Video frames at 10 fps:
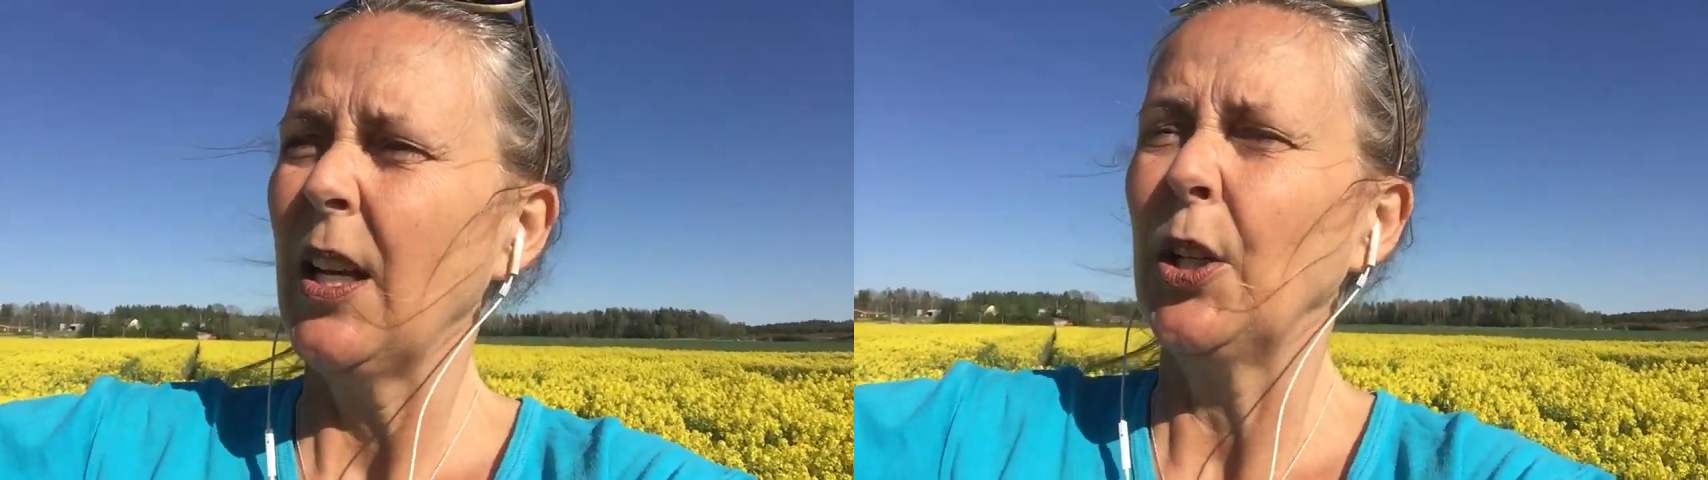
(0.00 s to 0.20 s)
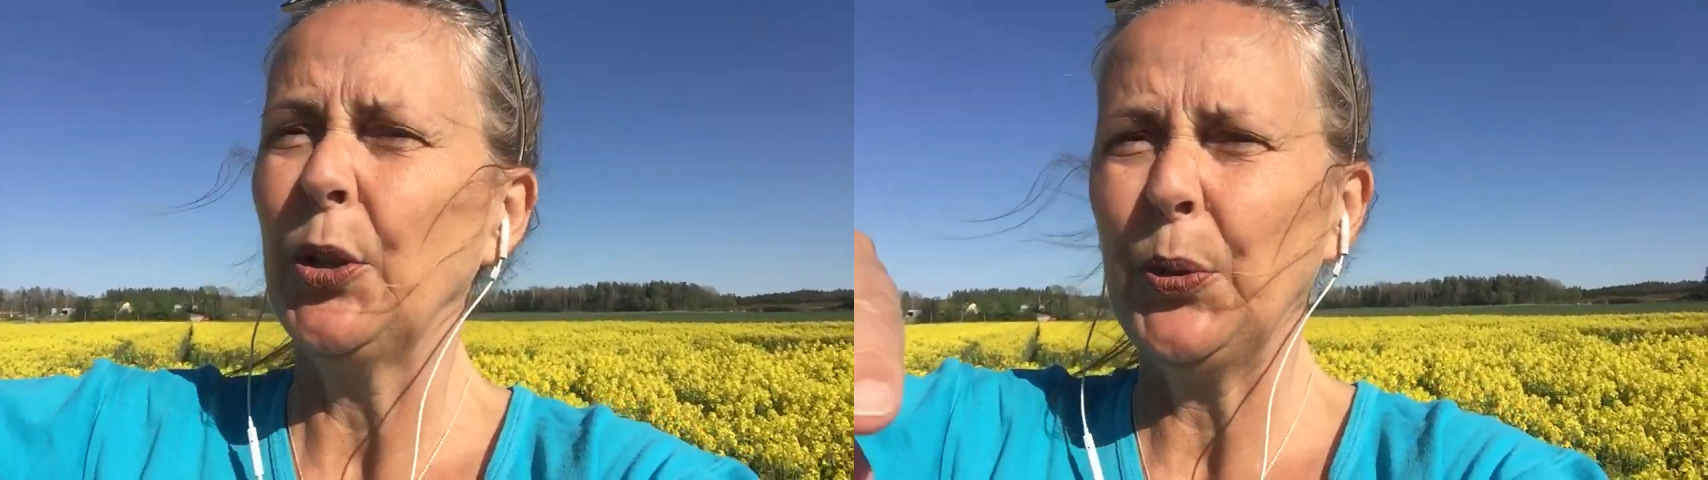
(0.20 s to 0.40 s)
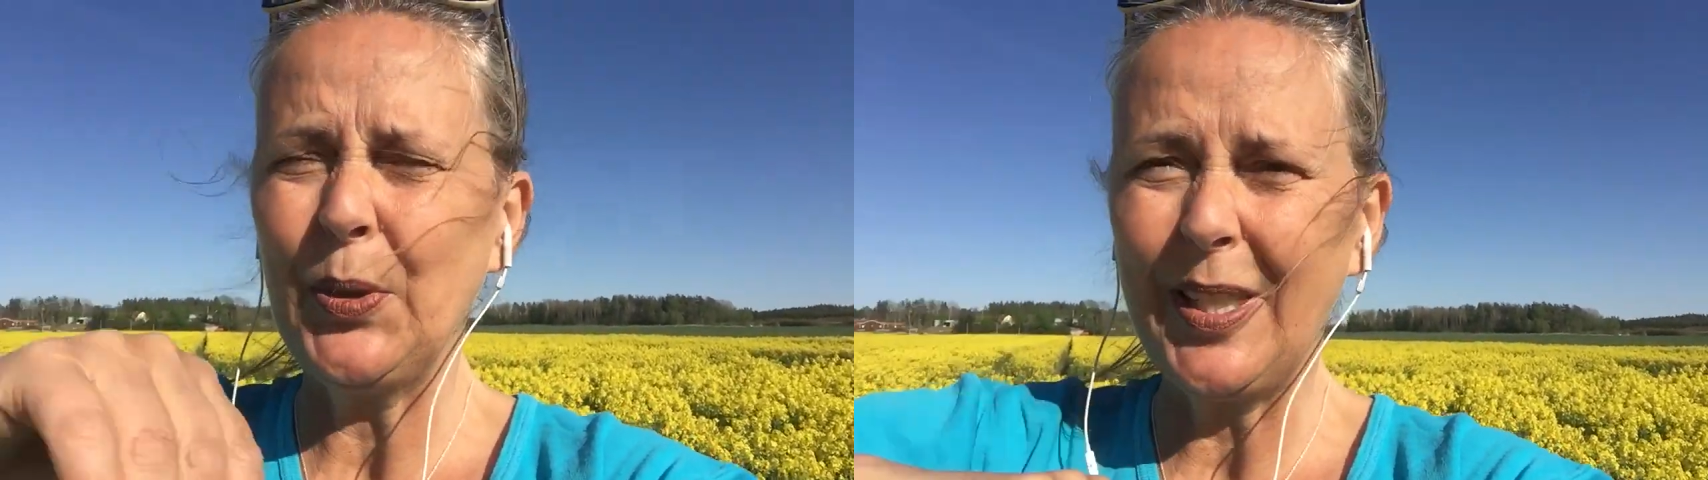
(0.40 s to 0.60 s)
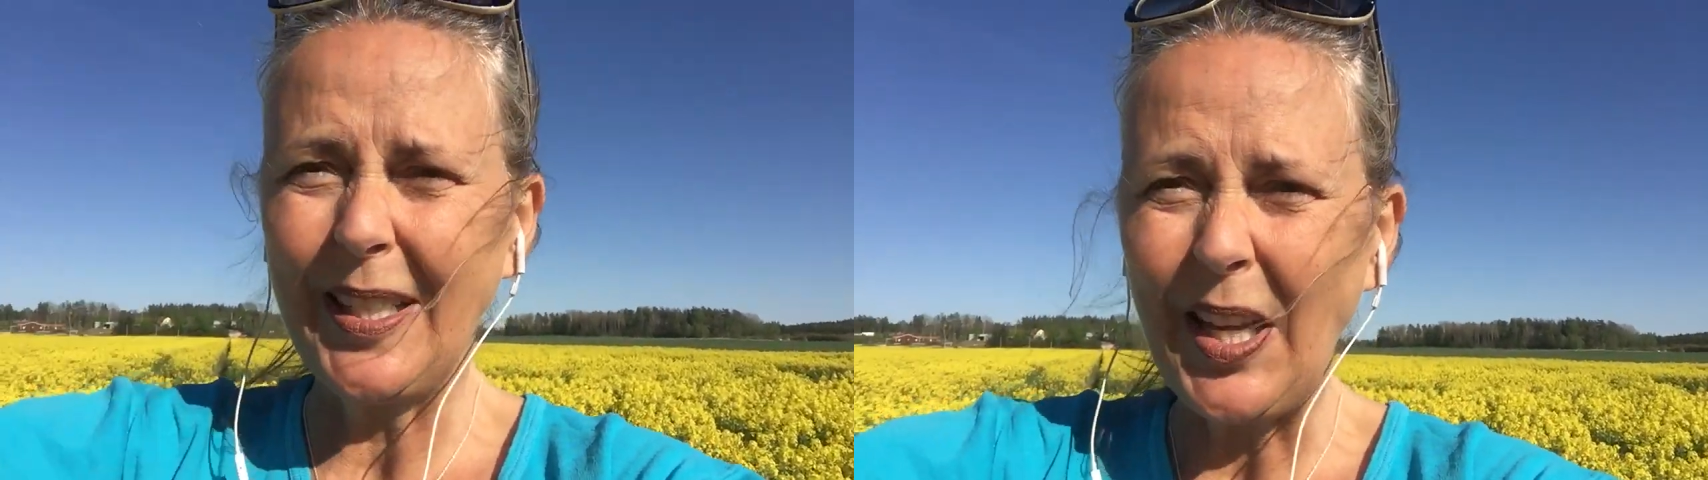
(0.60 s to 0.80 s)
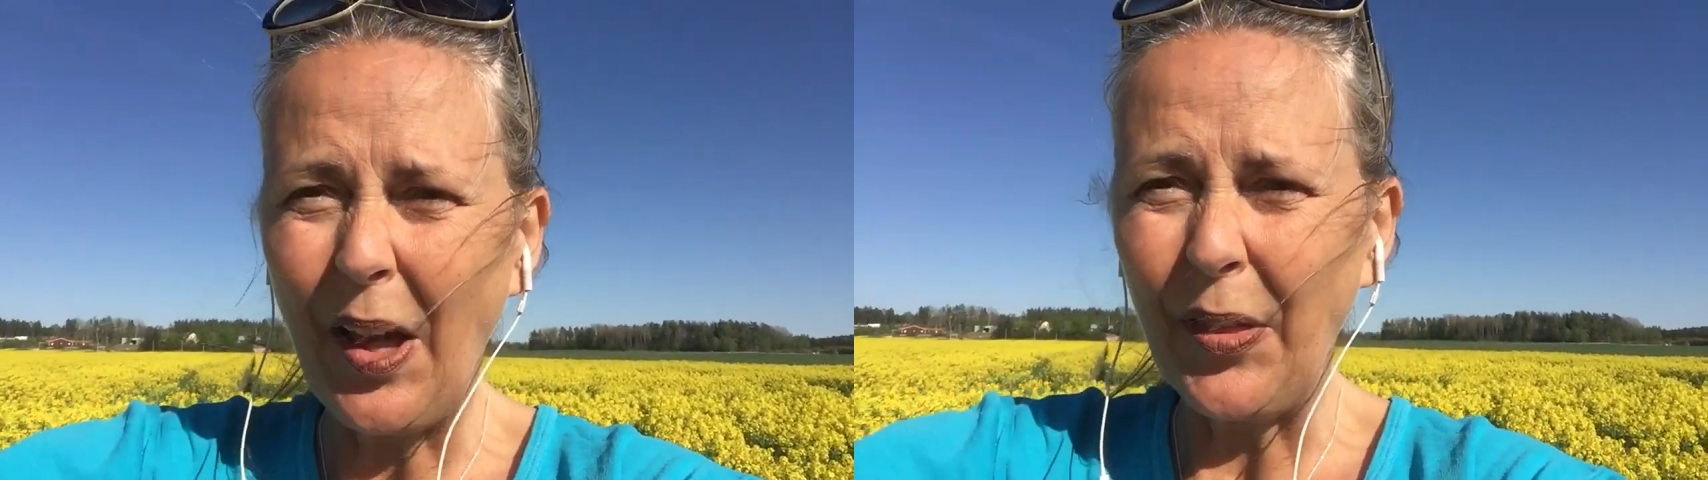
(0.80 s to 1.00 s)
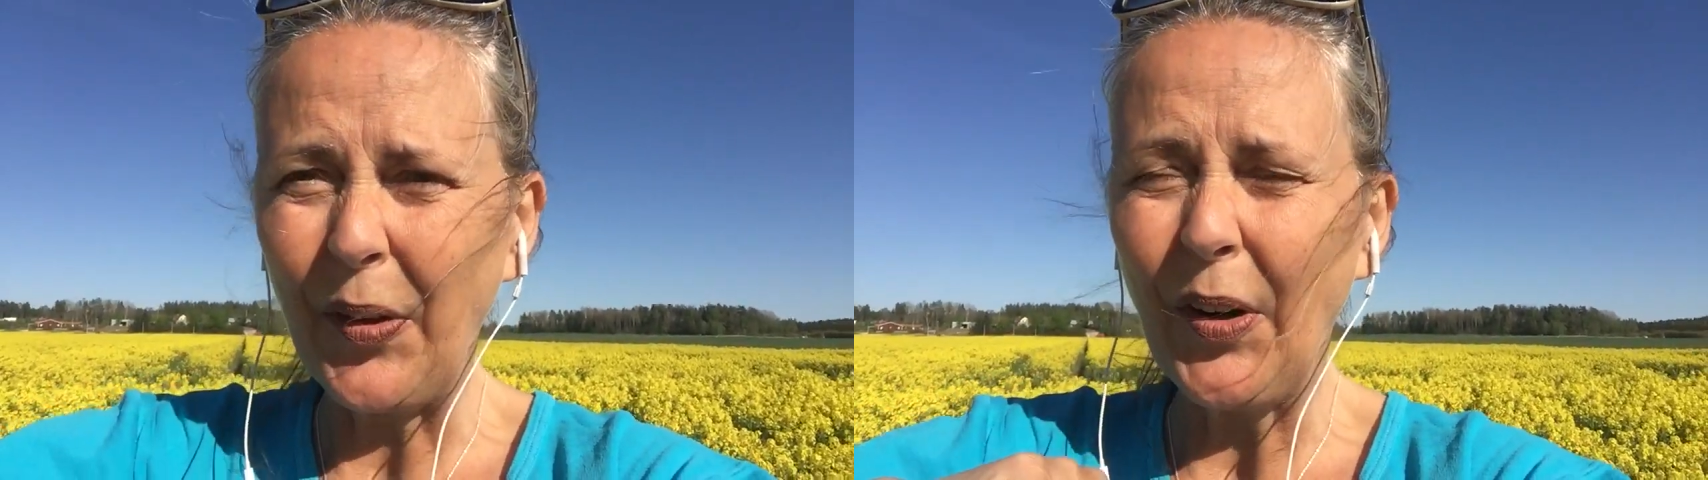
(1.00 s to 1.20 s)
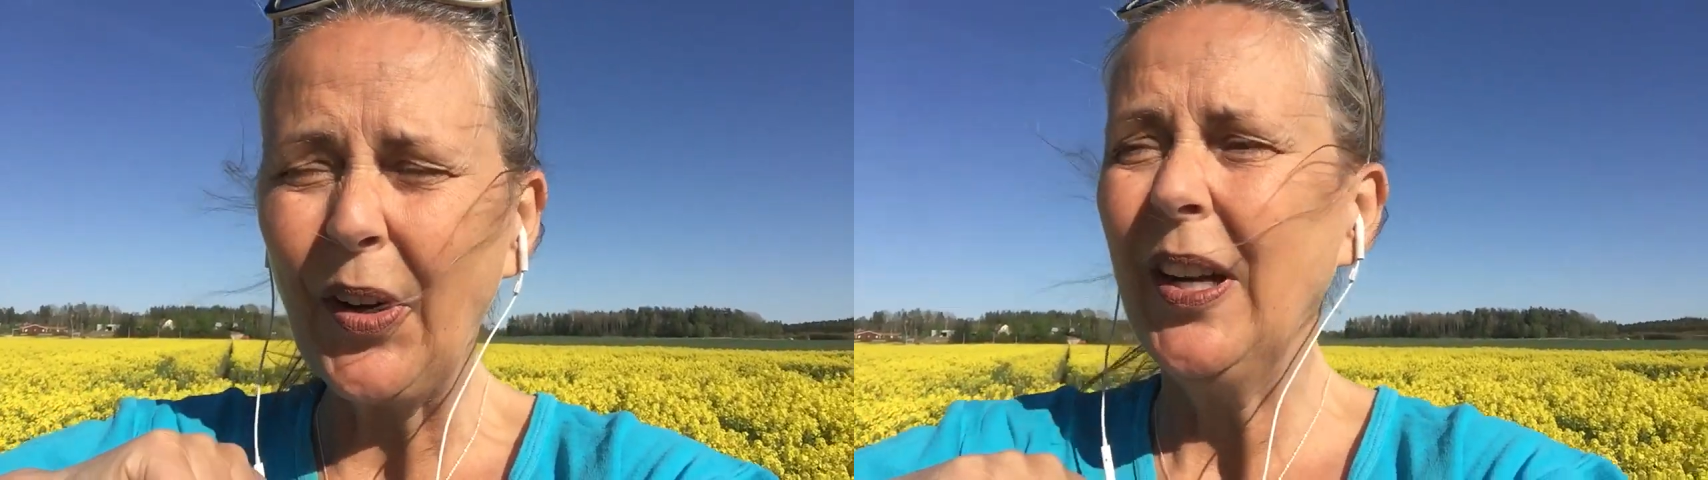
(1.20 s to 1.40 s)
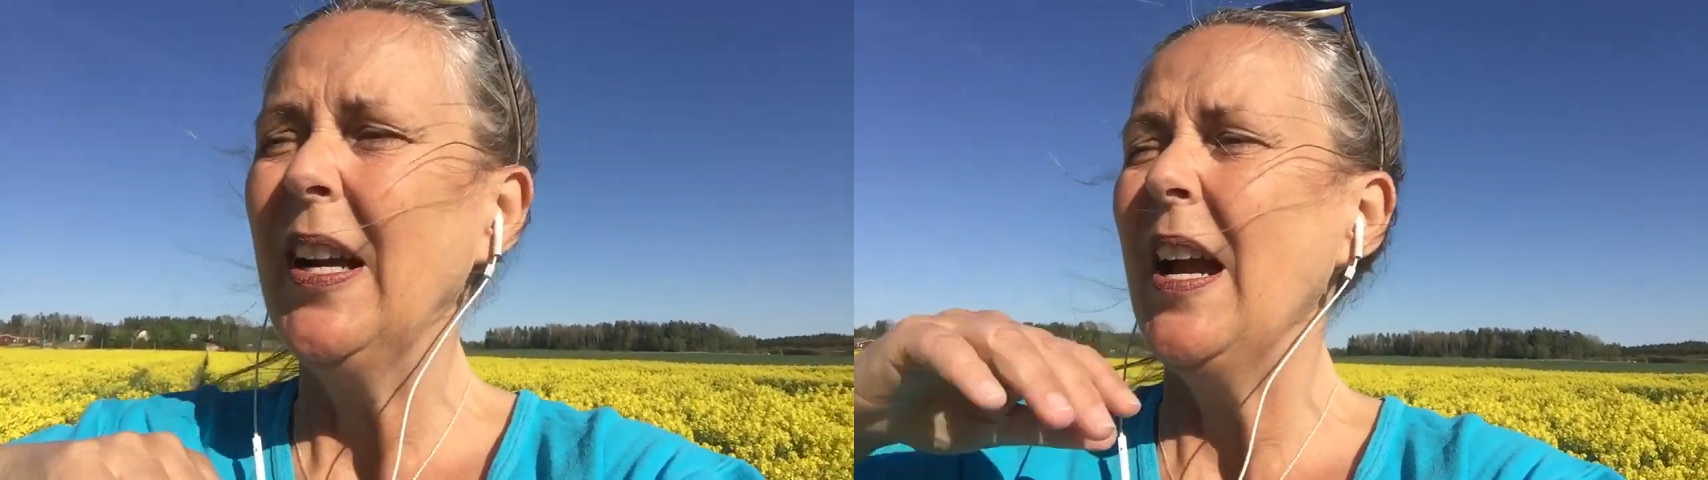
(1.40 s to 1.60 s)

glued together.